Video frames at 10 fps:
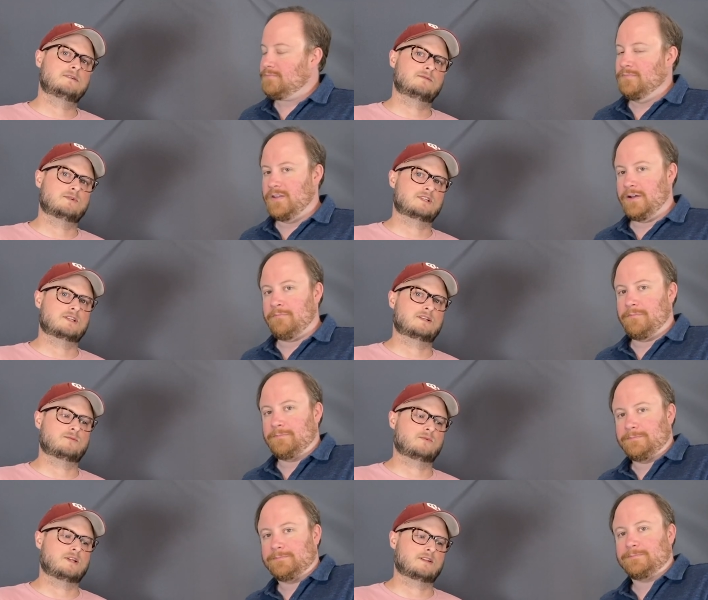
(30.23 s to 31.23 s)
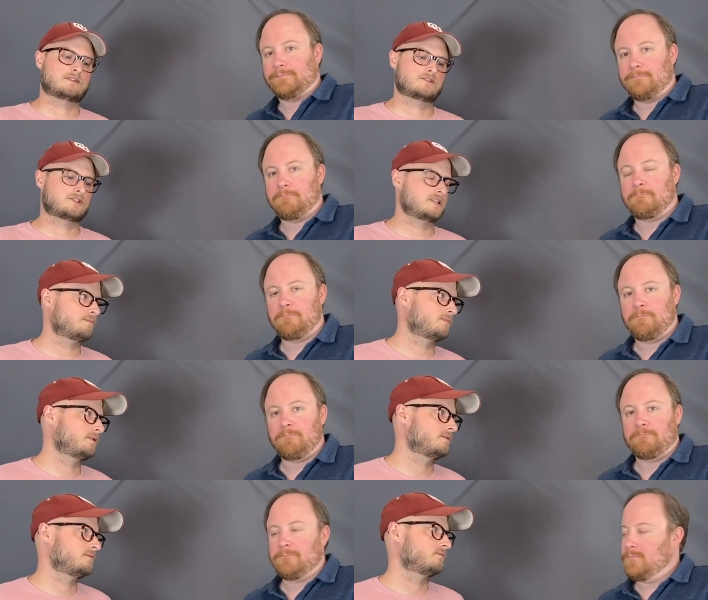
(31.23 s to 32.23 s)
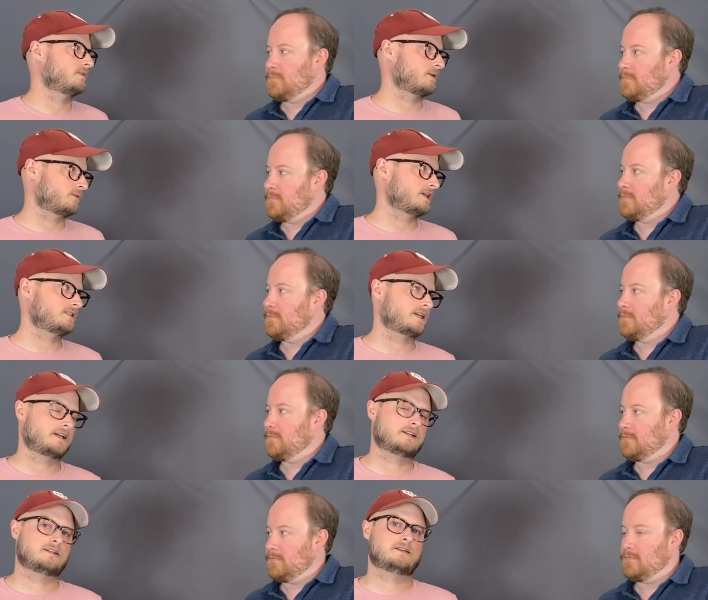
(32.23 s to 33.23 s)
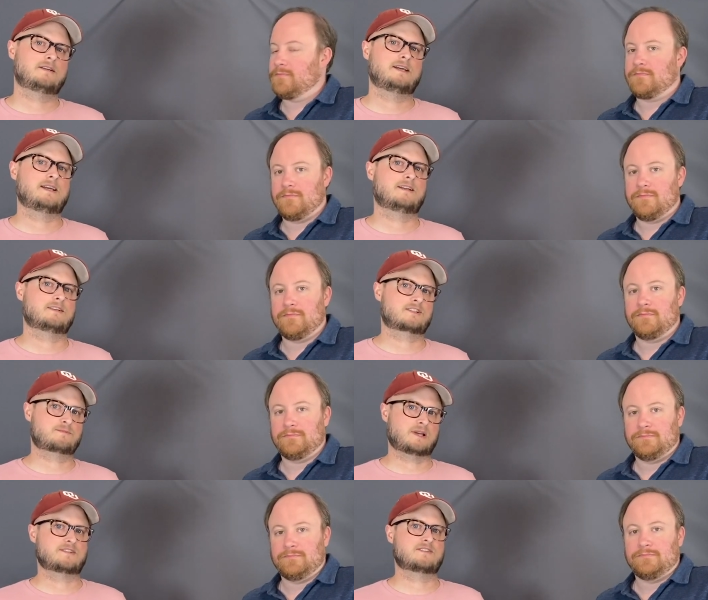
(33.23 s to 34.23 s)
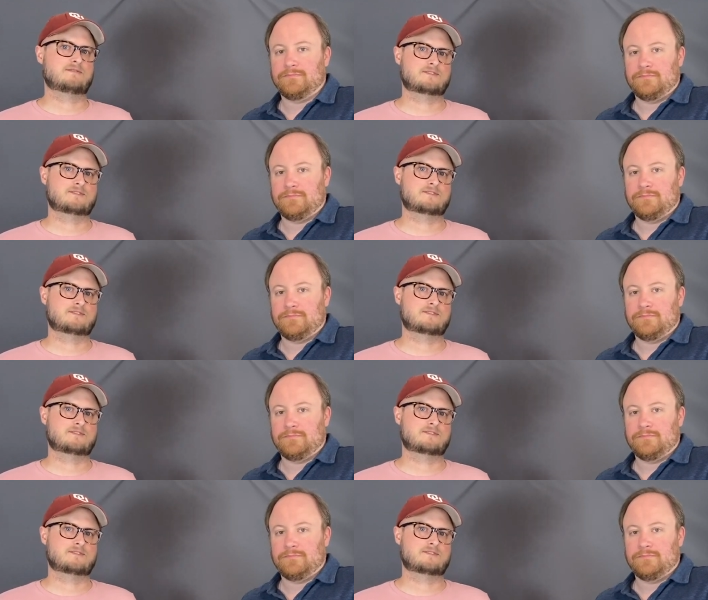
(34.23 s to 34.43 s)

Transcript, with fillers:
Speaker 1: We did it with cheap red wine tannin and expensive